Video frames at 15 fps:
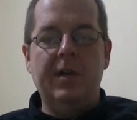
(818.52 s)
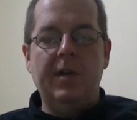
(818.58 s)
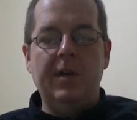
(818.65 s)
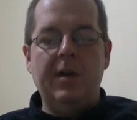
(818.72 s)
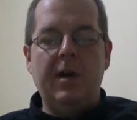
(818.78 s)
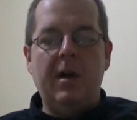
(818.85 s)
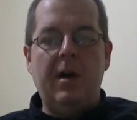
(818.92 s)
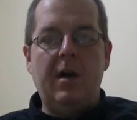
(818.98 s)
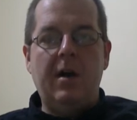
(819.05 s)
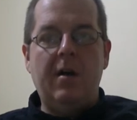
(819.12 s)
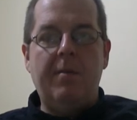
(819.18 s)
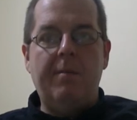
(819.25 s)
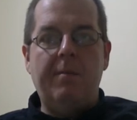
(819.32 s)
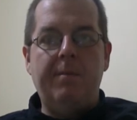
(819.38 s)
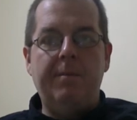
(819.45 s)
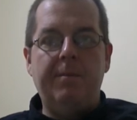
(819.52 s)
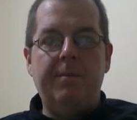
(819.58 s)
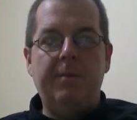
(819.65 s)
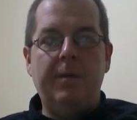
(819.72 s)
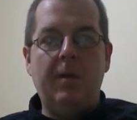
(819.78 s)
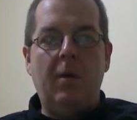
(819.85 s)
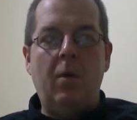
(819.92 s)

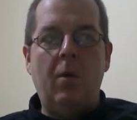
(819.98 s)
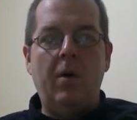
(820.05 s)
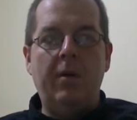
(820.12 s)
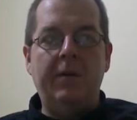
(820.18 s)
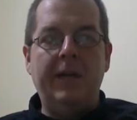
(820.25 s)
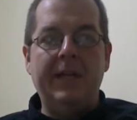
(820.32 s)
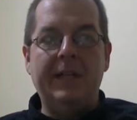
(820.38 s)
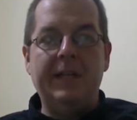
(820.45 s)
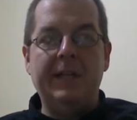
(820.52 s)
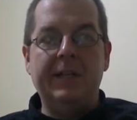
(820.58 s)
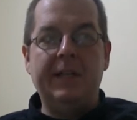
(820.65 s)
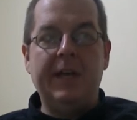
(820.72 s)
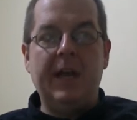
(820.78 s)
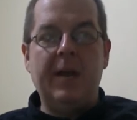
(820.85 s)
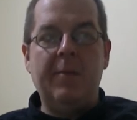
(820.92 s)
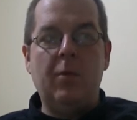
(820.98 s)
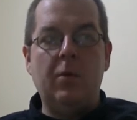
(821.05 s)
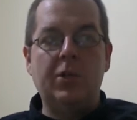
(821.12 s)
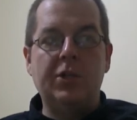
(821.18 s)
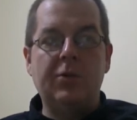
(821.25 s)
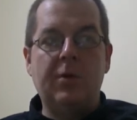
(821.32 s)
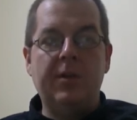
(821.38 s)
or lengthen the game,
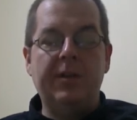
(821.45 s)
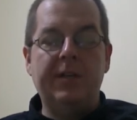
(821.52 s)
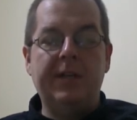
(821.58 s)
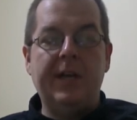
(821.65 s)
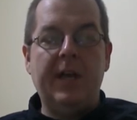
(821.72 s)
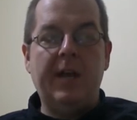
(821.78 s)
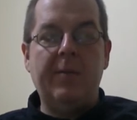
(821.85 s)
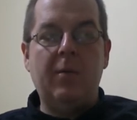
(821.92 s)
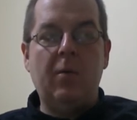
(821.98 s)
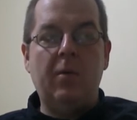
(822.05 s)
or shorten the game,